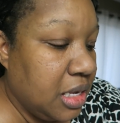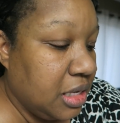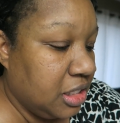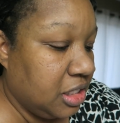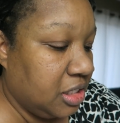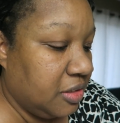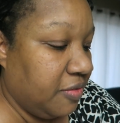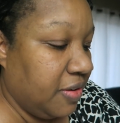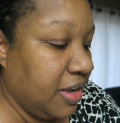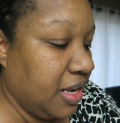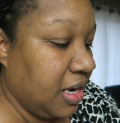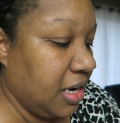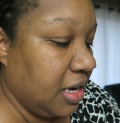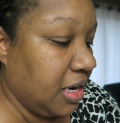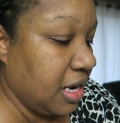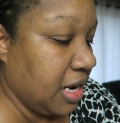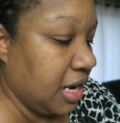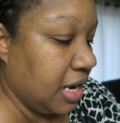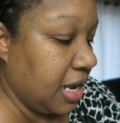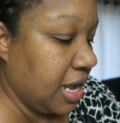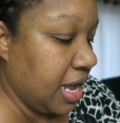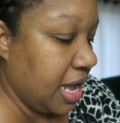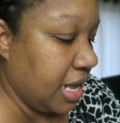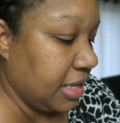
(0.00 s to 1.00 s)
Savannah and
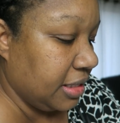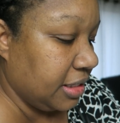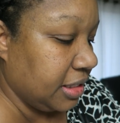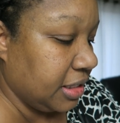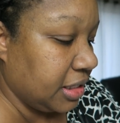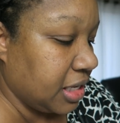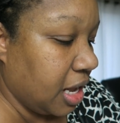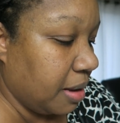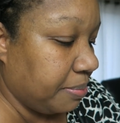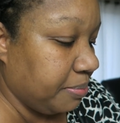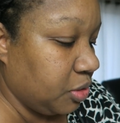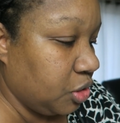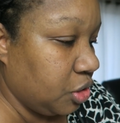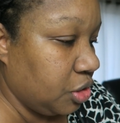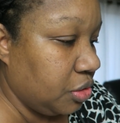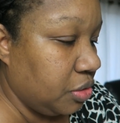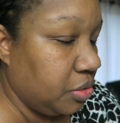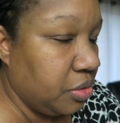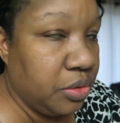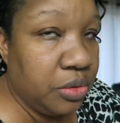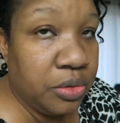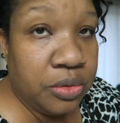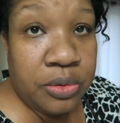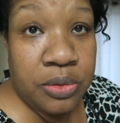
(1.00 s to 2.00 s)
I stopped
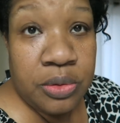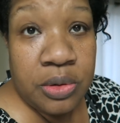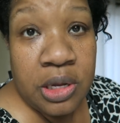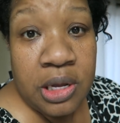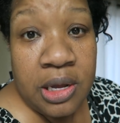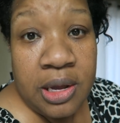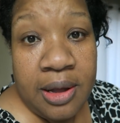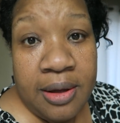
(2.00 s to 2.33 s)
to